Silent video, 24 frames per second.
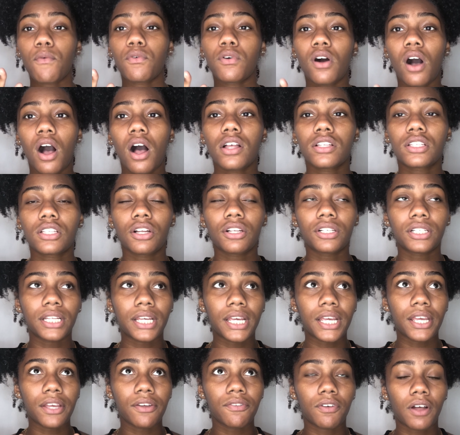will also
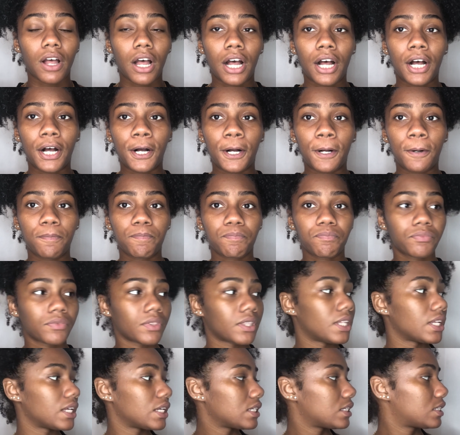leave
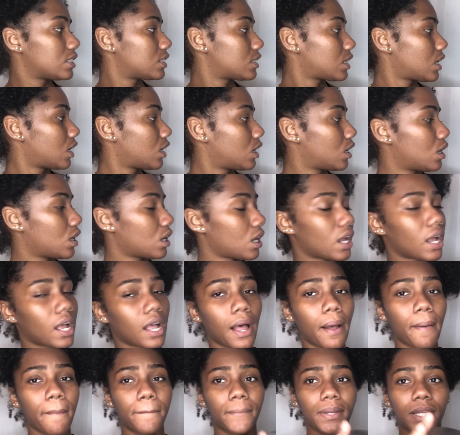this
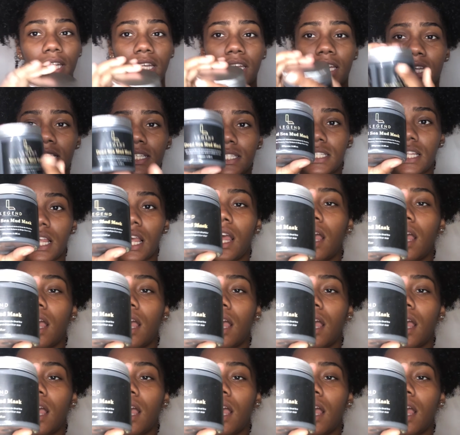company's